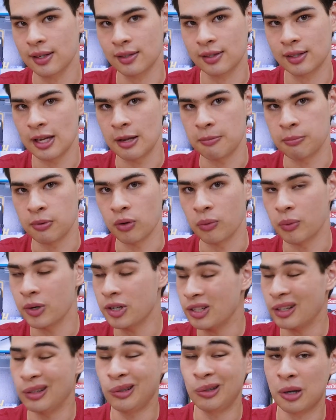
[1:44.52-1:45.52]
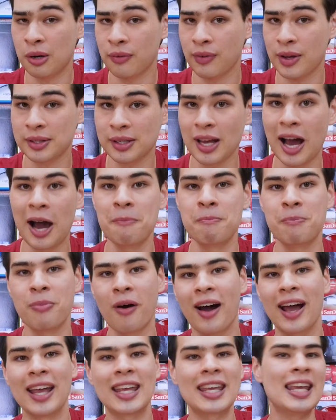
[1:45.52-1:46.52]
CPU, which a lot of us are
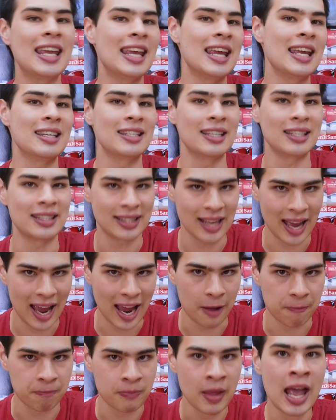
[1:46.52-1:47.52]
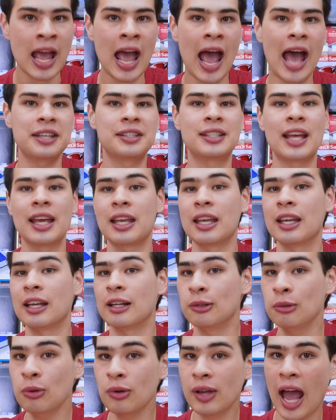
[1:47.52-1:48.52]
buying here today. And taking a
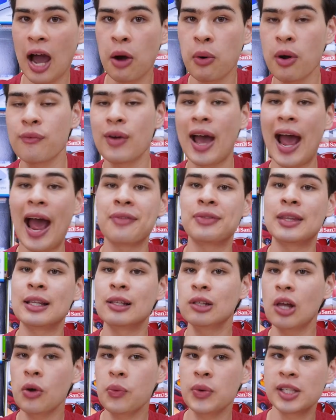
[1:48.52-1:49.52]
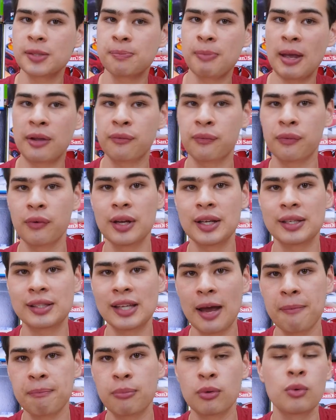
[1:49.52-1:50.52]
look, however, at the lower spec, for
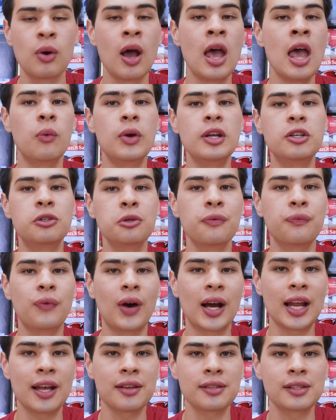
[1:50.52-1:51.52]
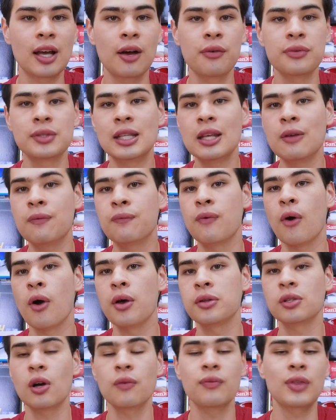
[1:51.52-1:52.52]
example, we do find ourselves the
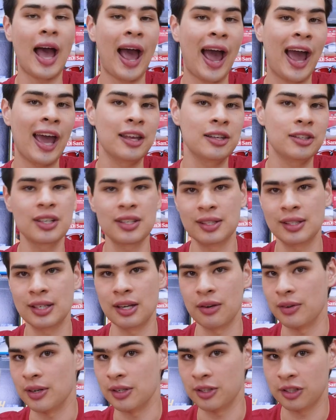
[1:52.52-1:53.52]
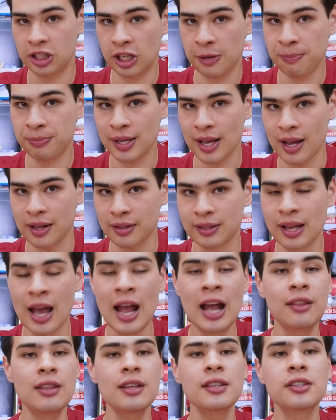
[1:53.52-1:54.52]
first of the H series chipsets.
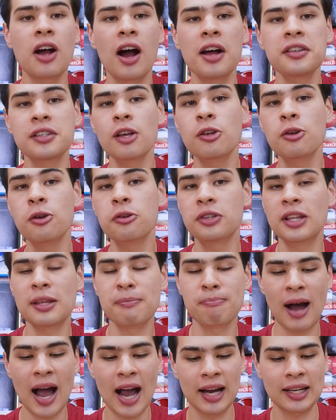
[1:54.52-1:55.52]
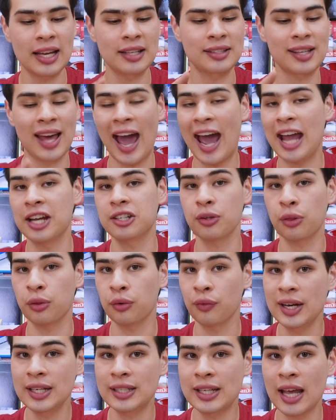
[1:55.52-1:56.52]
These guys are usually marked as a
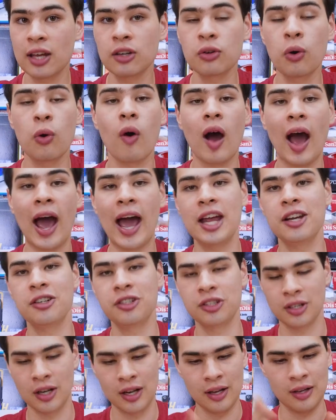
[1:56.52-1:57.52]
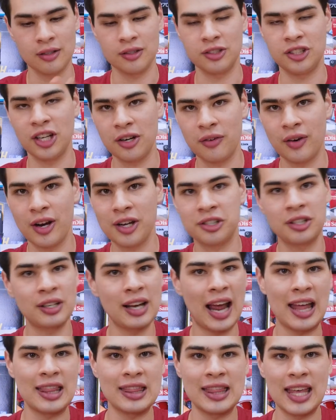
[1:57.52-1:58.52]
H310 or H generation
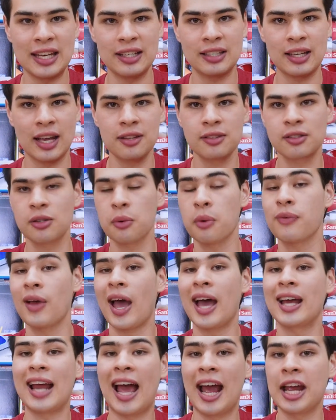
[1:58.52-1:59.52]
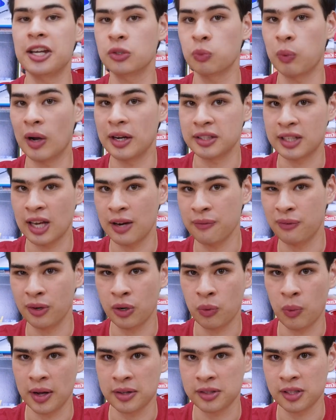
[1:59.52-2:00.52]
and then 10, so we've had H110 for
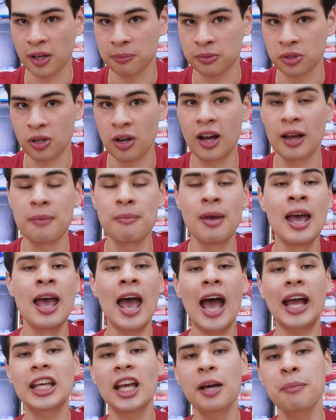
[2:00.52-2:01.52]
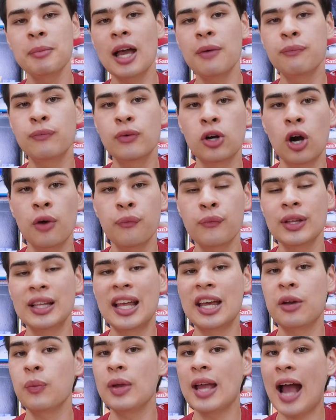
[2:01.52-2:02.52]
quite some time, and coming up for Coffee
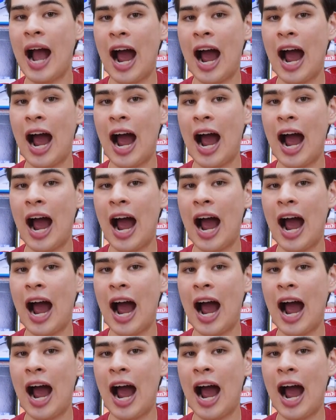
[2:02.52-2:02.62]
Lake we